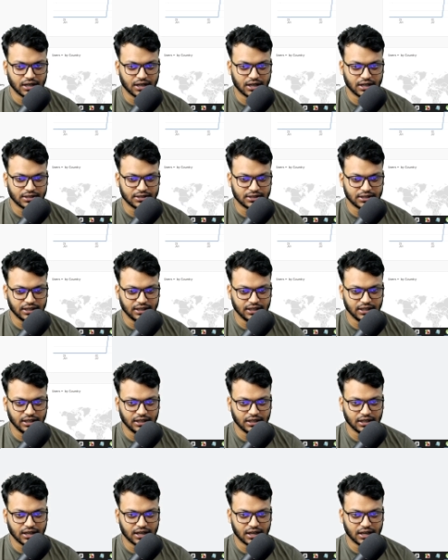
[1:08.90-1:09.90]
see
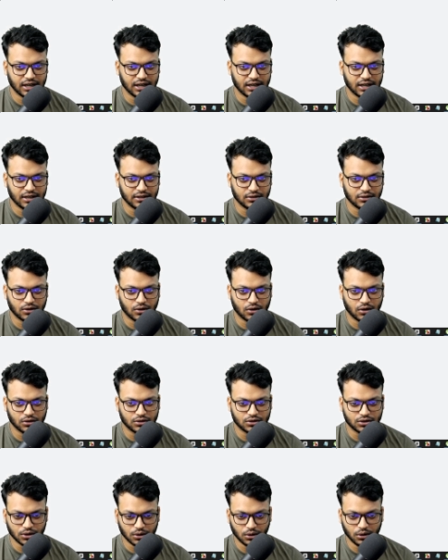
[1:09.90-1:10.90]
and
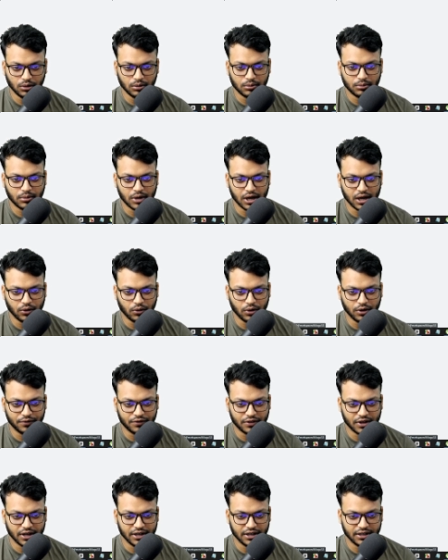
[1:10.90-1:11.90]
also my
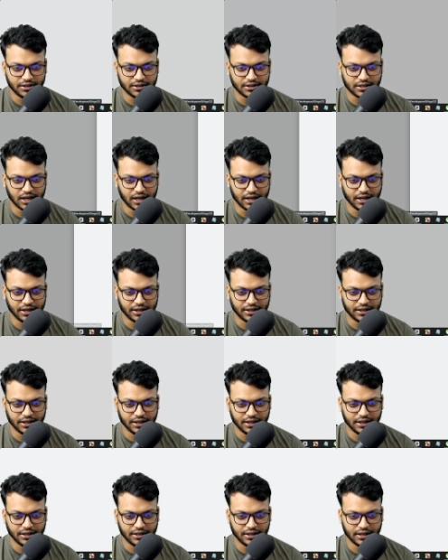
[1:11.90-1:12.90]
website is
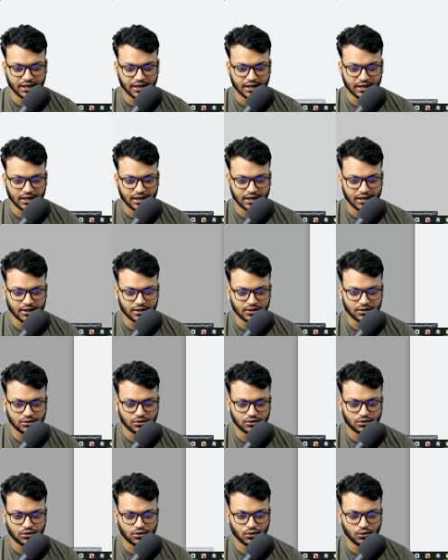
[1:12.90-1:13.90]
connected uh,
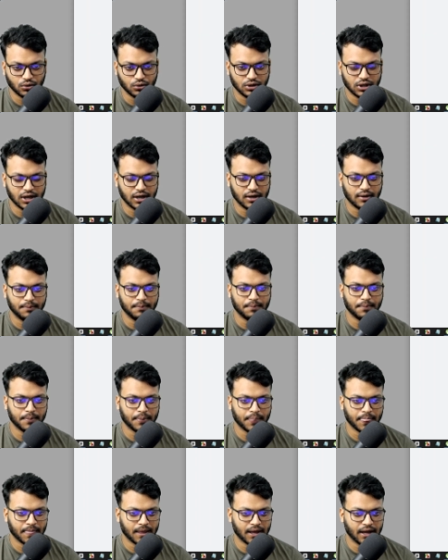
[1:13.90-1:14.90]
through the
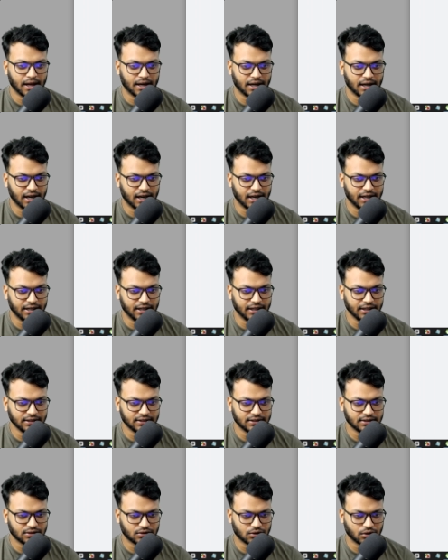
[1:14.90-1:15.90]
analytics
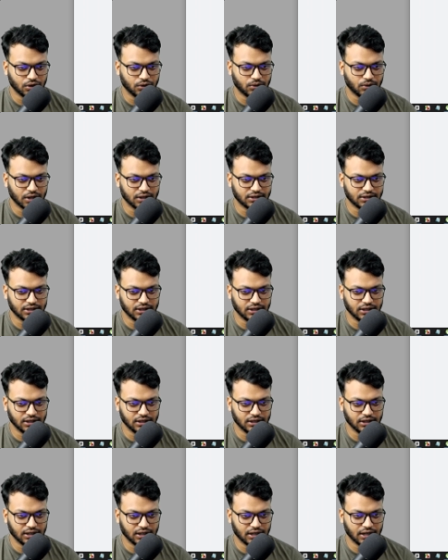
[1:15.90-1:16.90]
so you can see
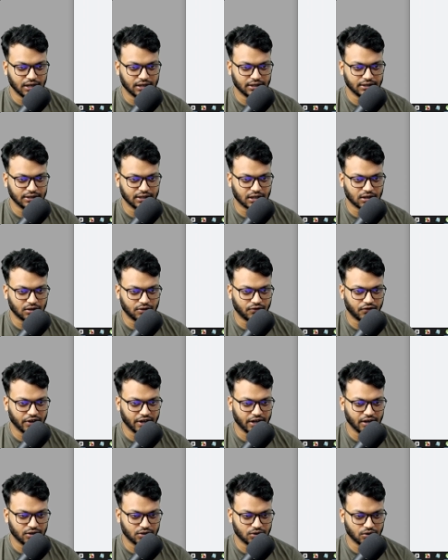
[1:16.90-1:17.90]
here is the
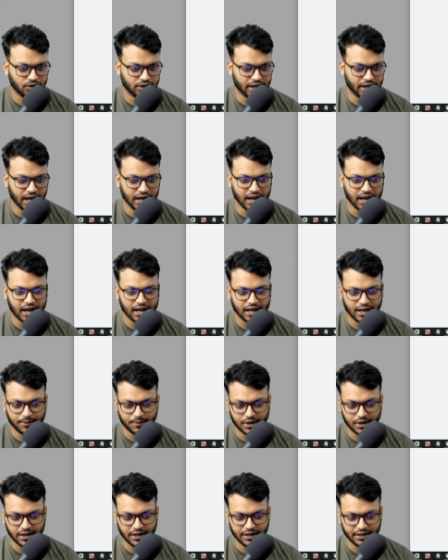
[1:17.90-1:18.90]
configuration tag i have
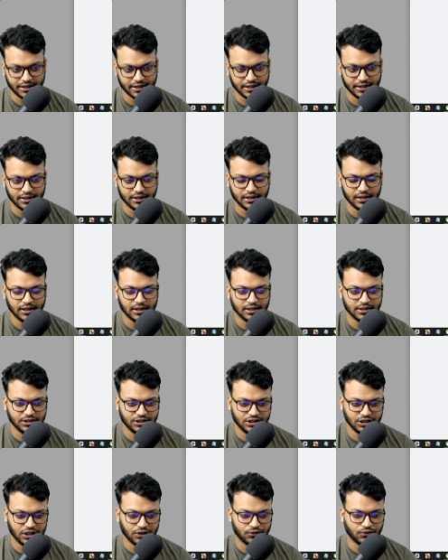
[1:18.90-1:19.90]
connected
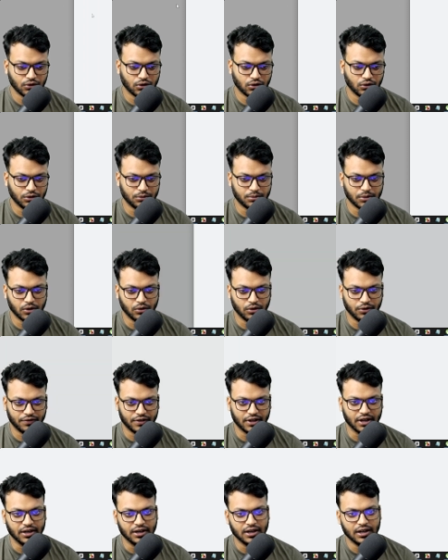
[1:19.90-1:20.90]
GA4 with my
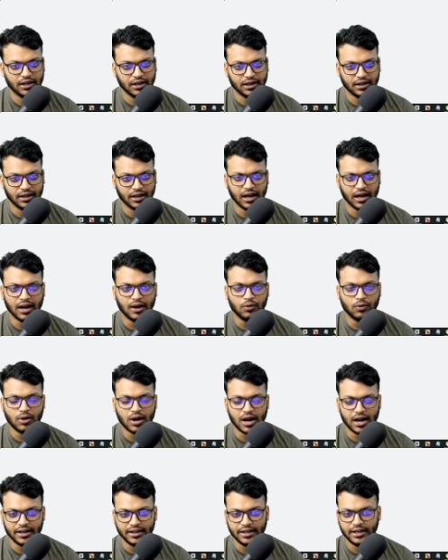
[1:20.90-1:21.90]
website. Now
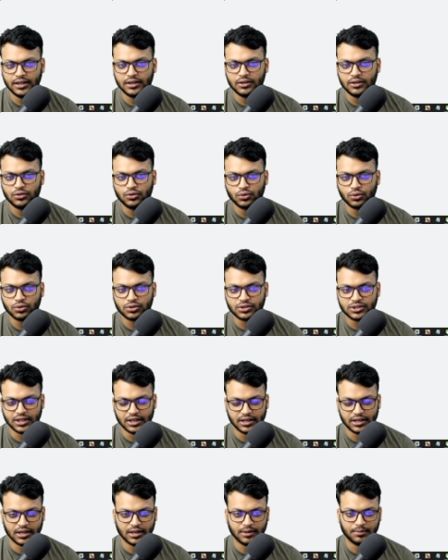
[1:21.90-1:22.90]
I need to
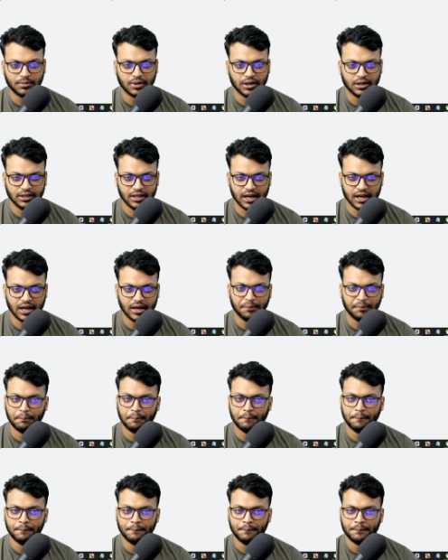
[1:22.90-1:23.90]
set up the
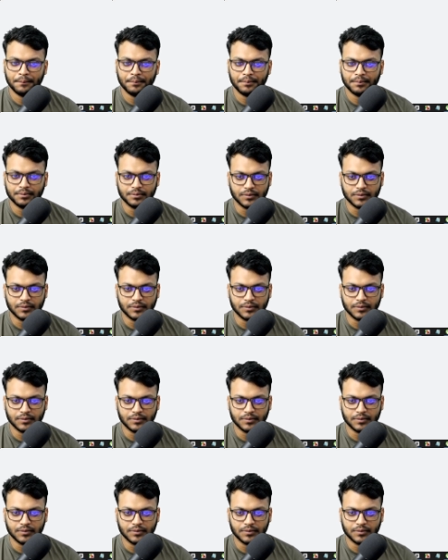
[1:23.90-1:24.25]
mm,